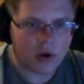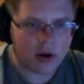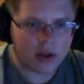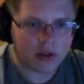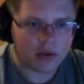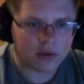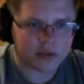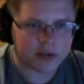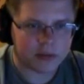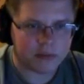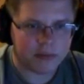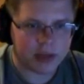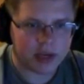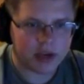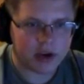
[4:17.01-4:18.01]
ahead and use some
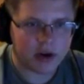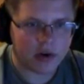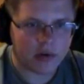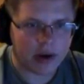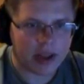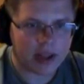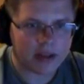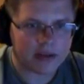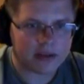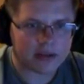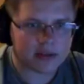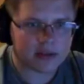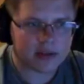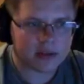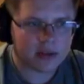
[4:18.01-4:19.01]
Meteor
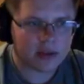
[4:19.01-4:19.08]
Rains.